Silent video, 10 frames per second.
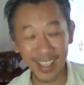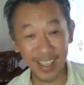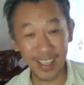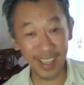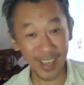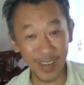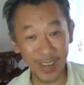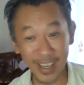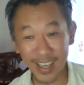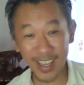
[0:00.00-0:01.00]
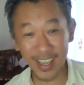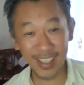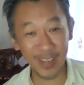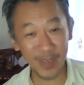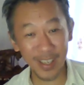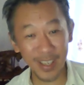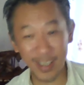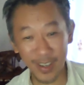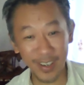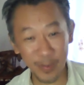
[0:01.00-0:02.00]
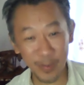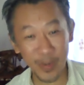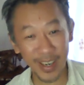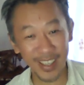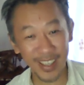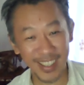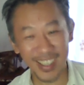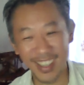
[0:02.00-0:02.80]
Yeah, guys, I've done a lot of prayers.